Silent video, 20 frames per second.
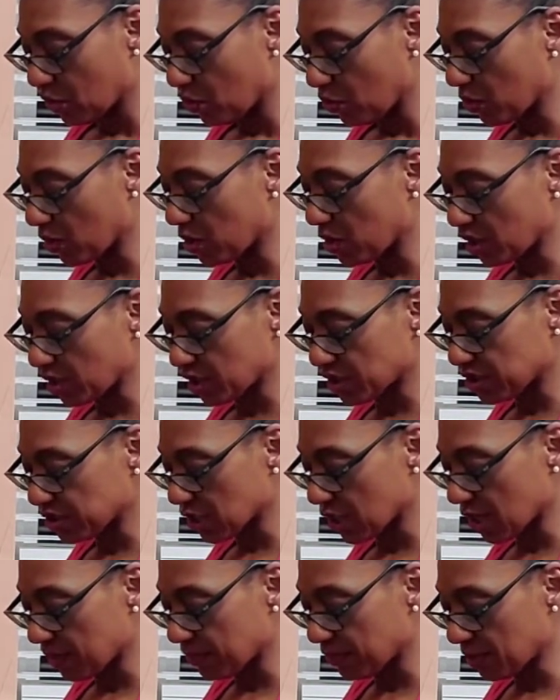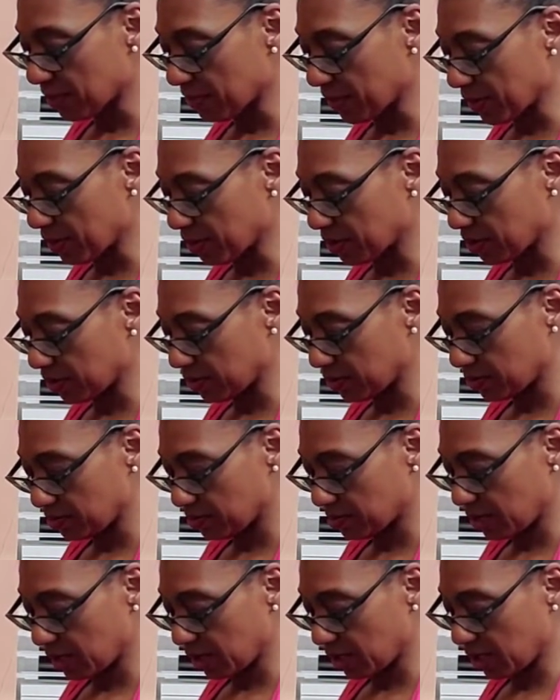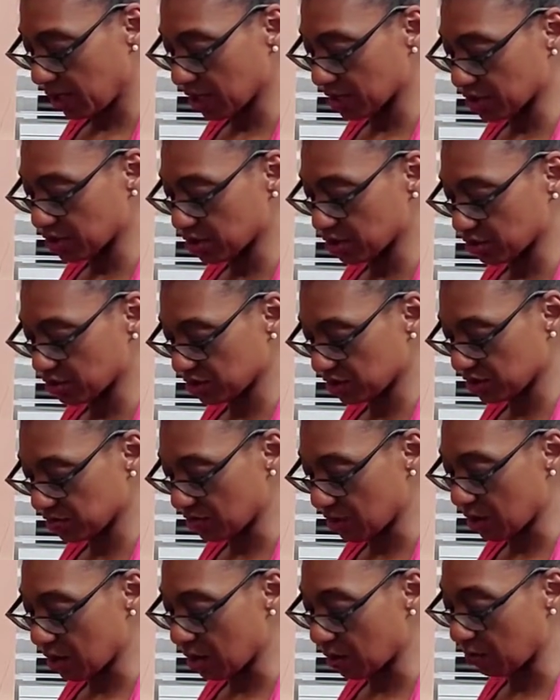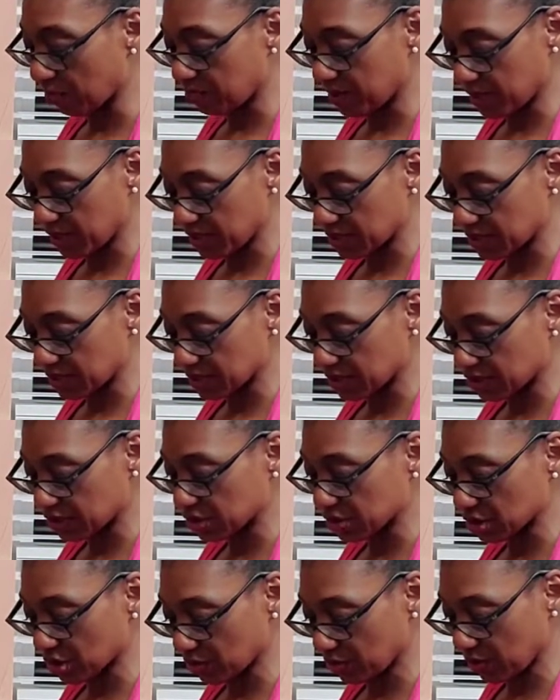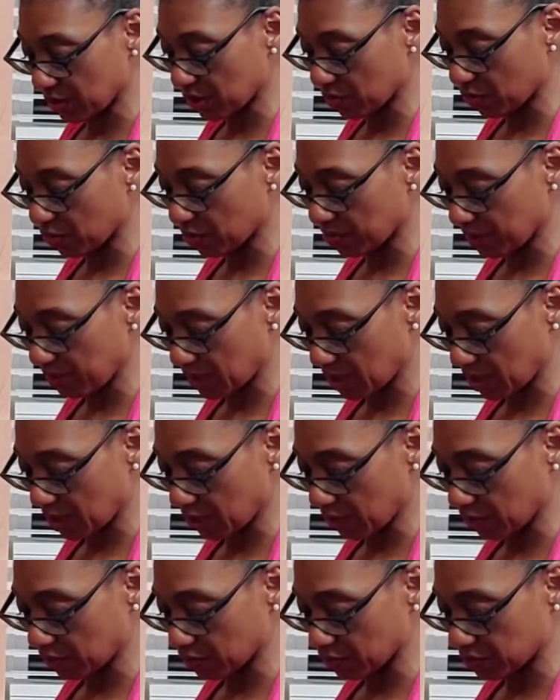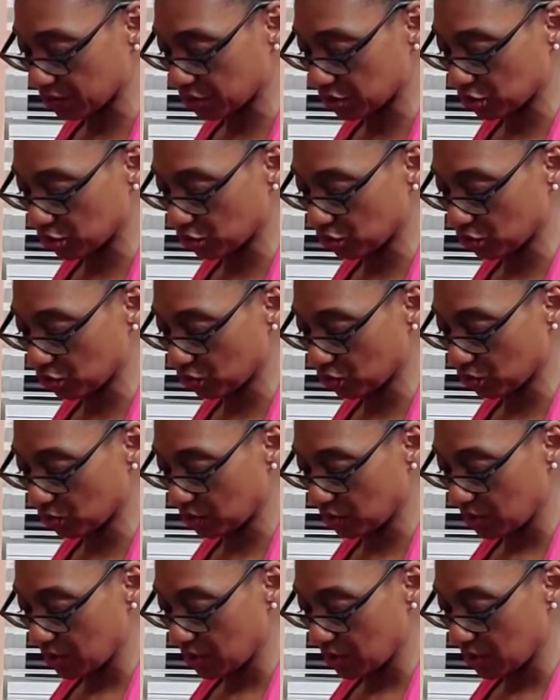We're going to chop the butter into small bits so it will be able to